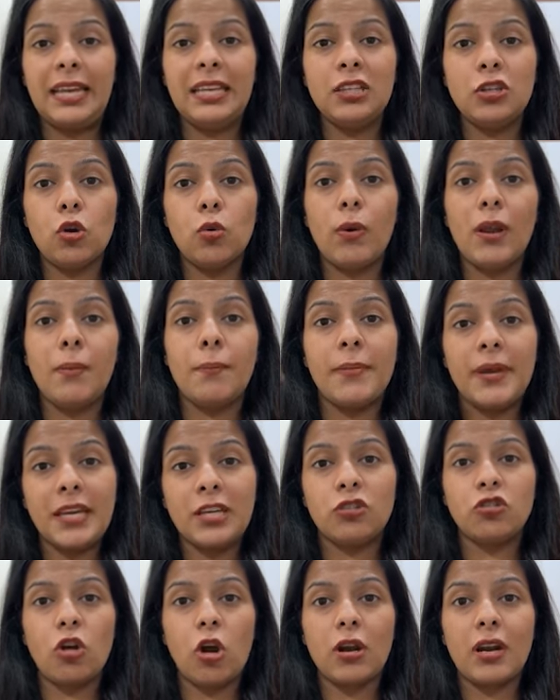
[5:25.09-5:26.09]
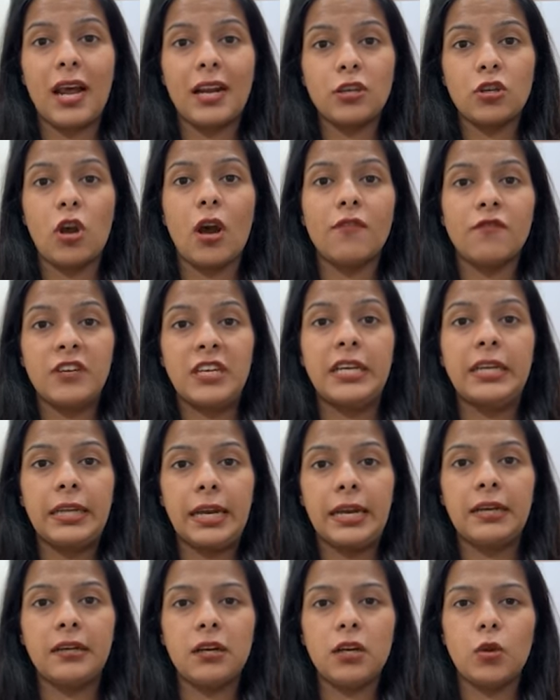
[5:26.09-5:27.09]
Then you will make sure that you have
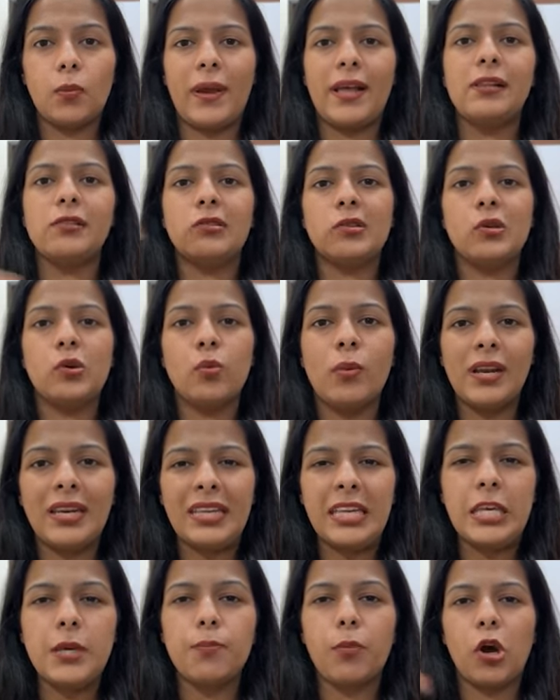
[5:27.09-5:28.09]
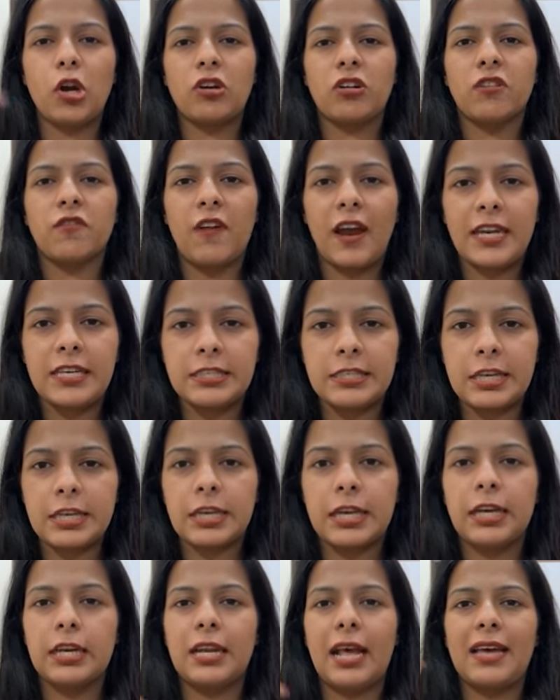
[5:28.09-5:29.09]
retained it well. So you will keep on
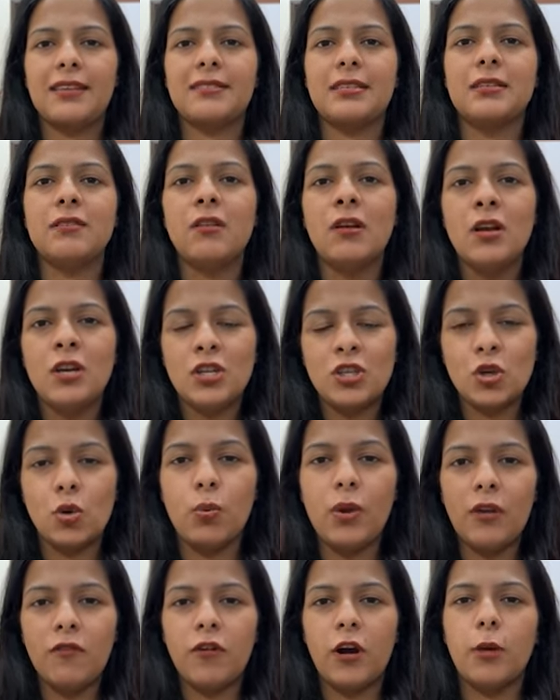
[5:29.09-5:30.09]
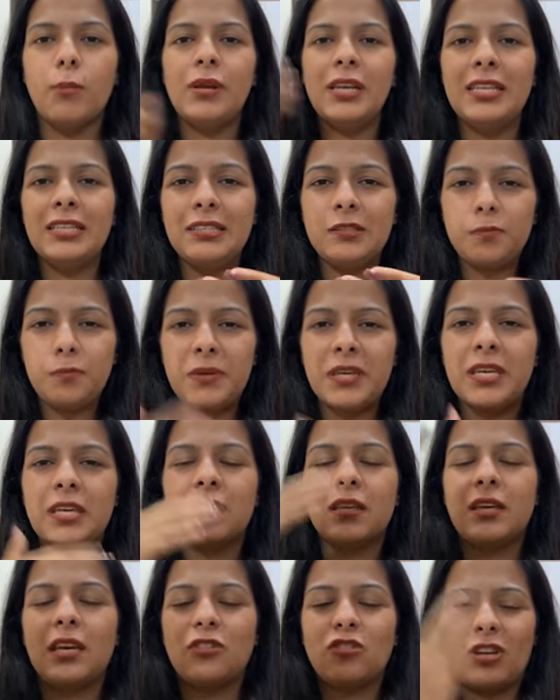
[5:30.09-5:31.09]
revising it as in you will verbally
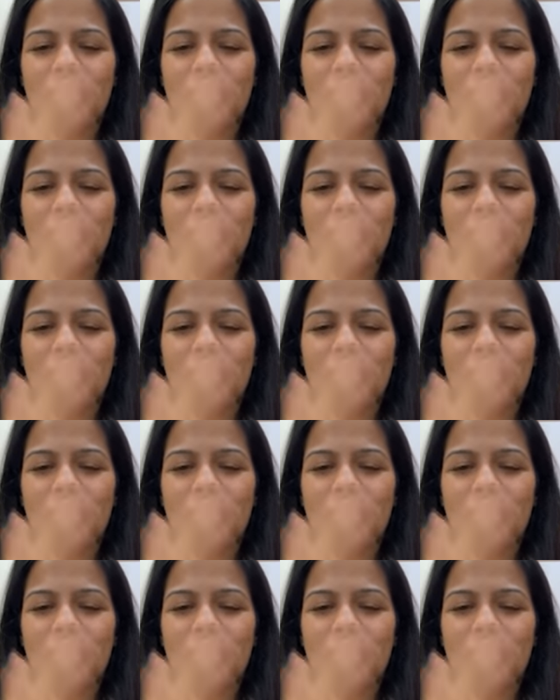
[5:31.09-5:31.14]
speak.